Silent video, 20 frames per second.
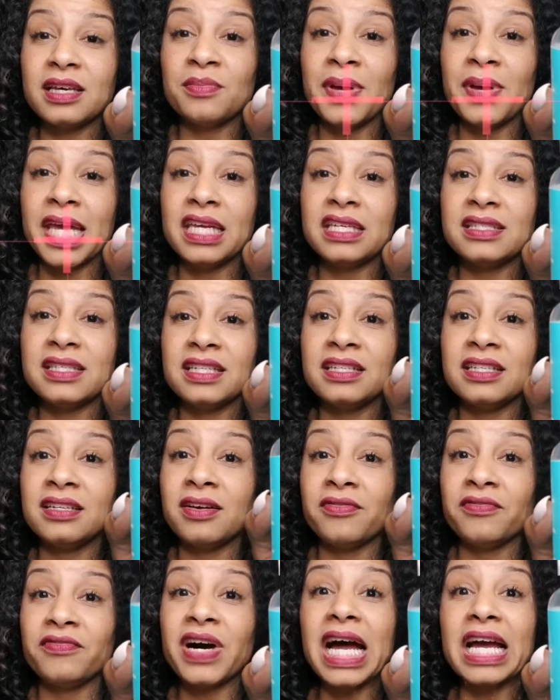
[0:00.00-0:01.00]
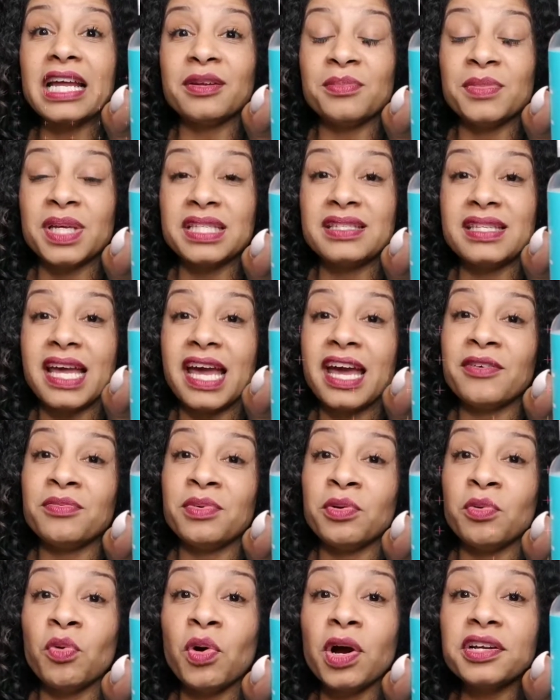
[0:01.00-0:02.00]
amazing vitamins that have
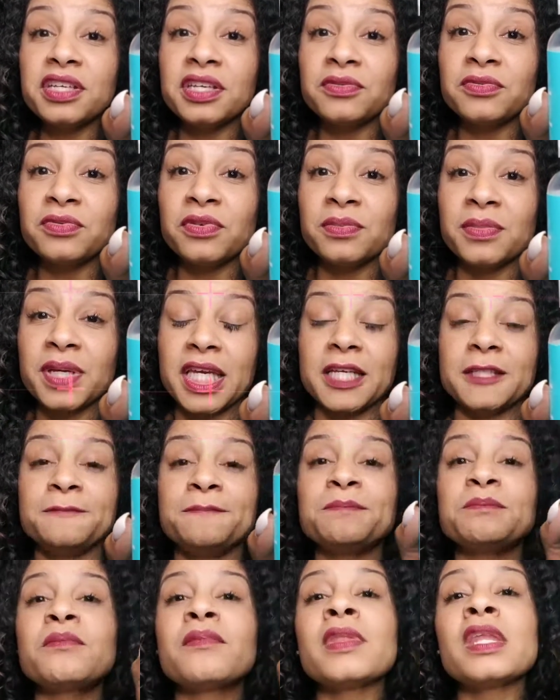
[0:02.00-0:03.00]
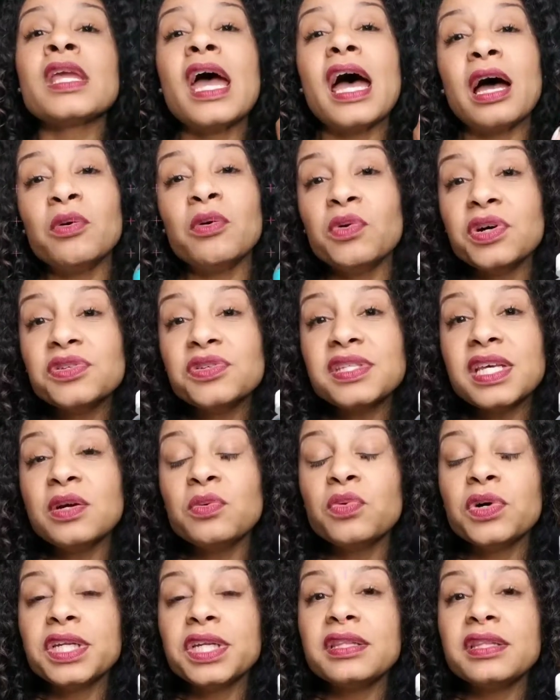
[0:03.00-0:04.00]
been working for me. I will say
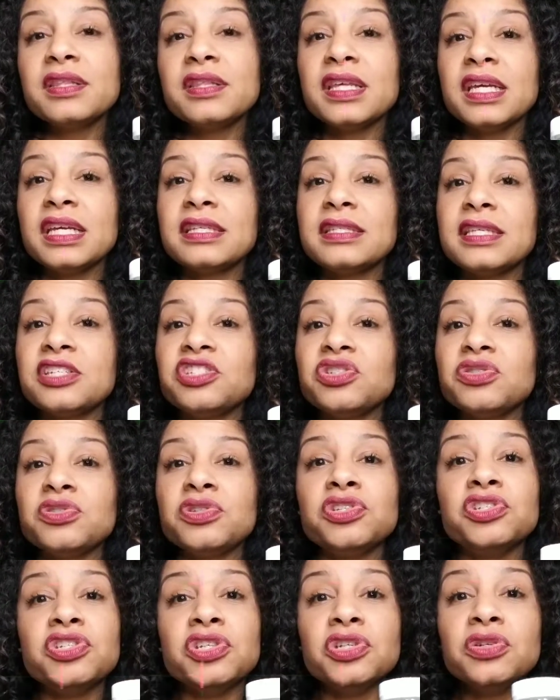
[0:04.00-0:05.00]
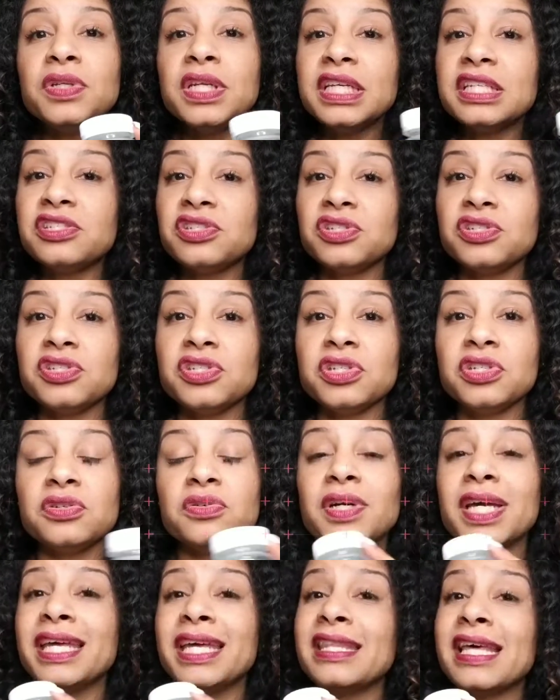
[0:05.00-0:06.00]
one of the things that you do need to
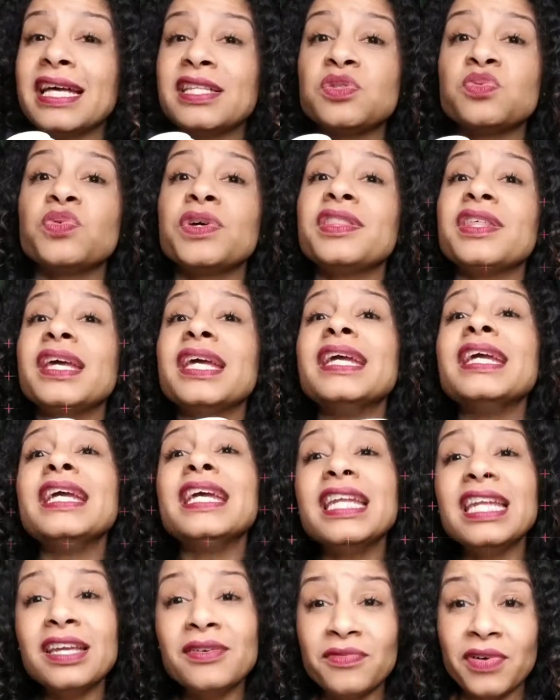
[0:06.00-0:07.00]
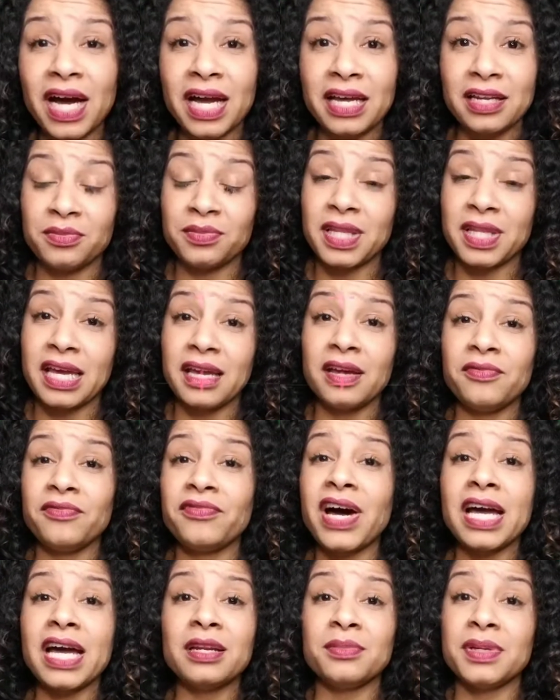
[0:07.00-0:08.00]
do, and that's with any
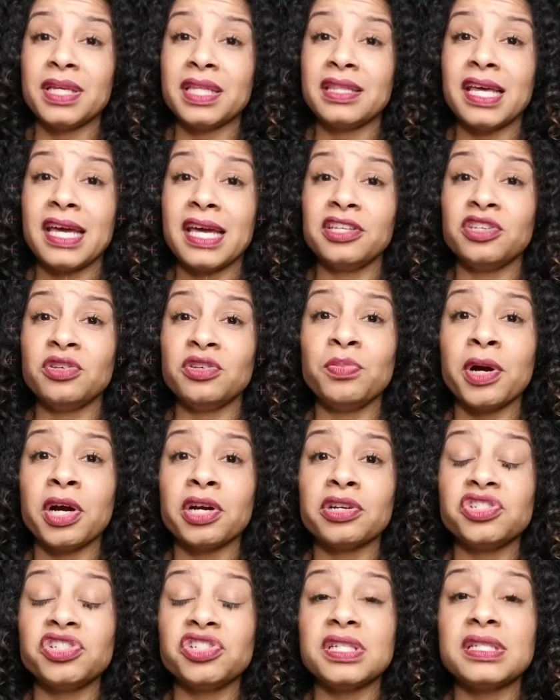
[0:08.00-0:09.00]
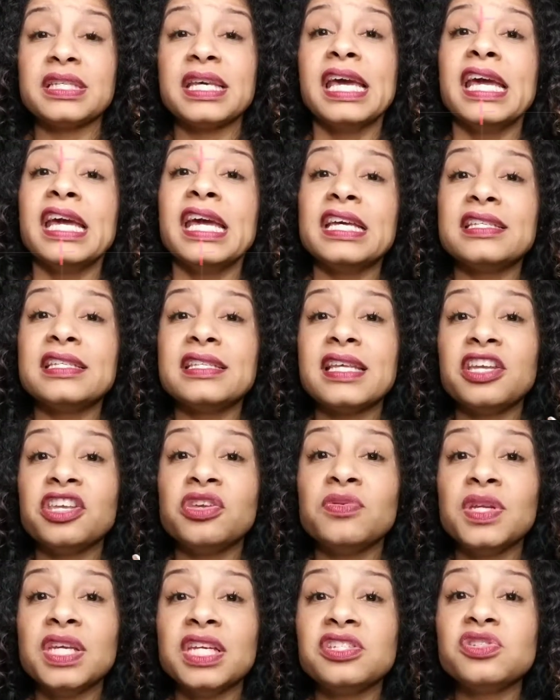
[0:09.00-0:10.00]
vitamin that you purchase, is that
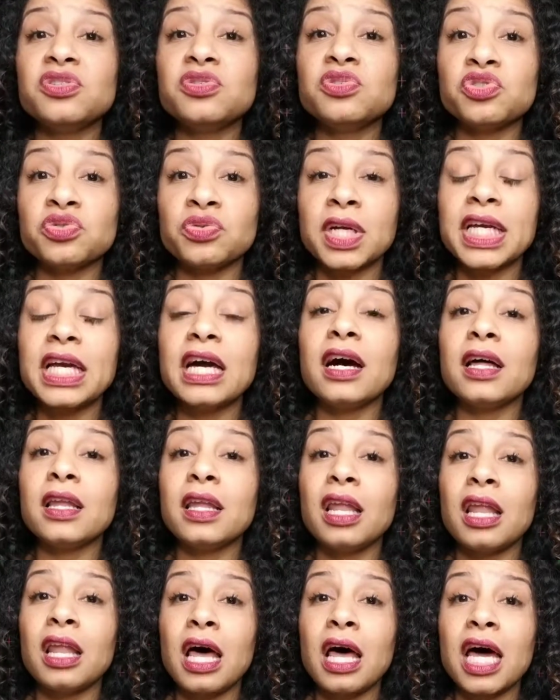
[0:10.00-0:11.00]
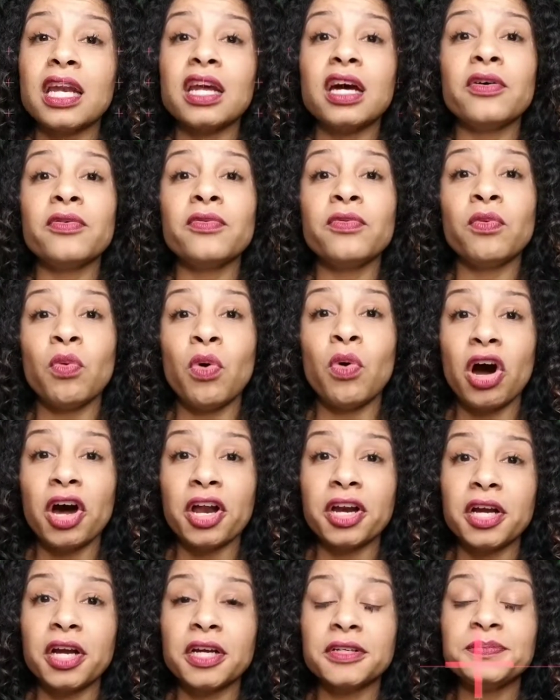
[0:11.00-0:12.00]
you need to drink a lot of
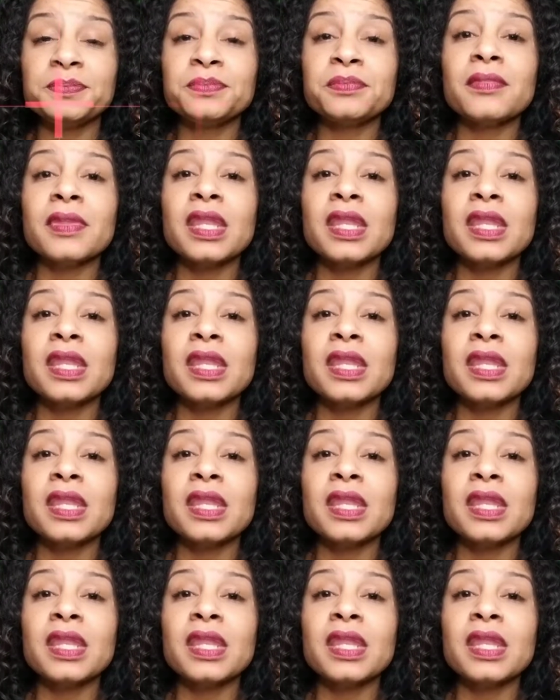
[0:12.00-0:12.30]
water.